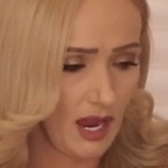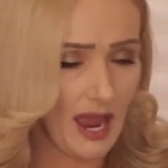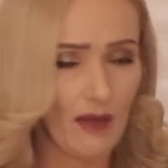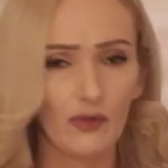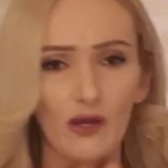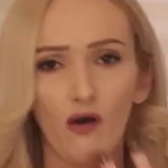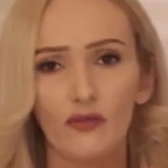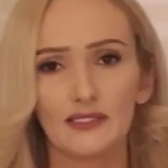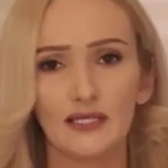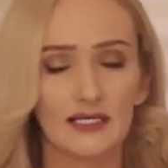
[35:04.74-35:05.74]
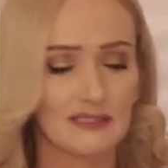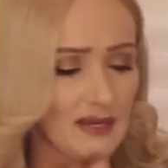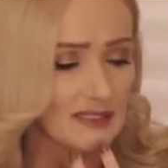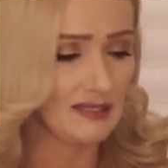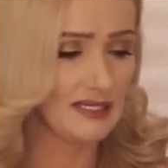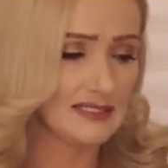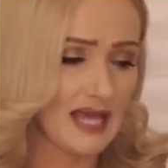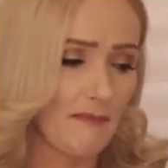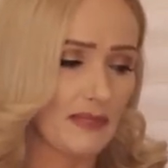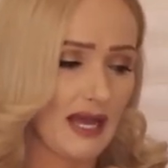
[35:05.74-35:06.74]
And when all these unexpected things
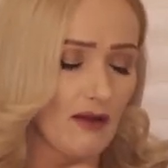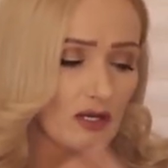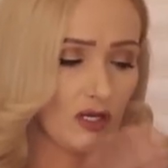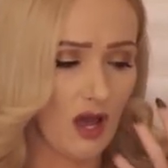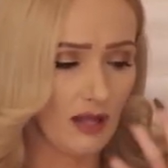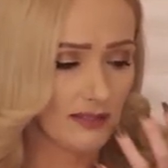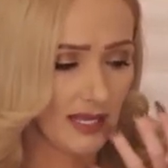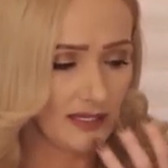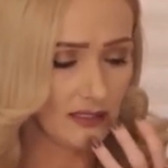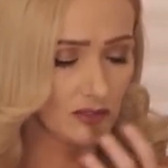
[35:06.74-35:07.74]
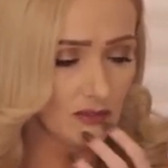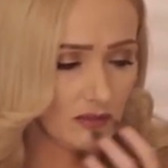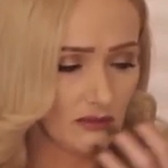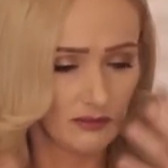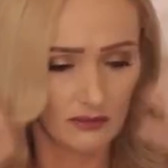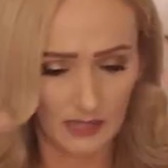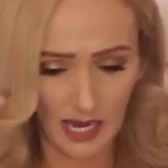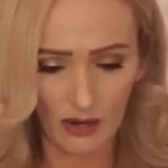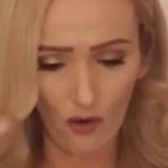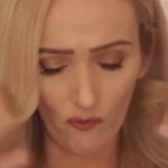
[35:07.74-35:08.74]
happen, how to not let it
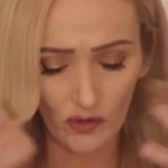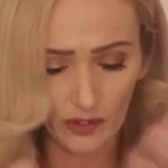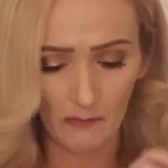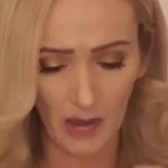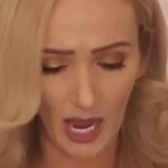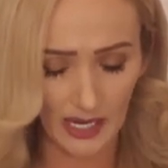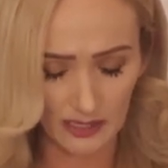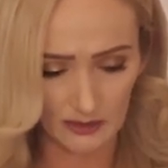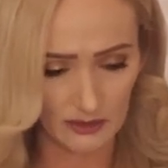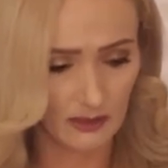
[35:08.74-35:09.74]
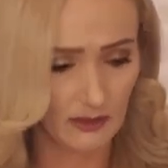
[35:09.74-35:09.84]
take over your mind.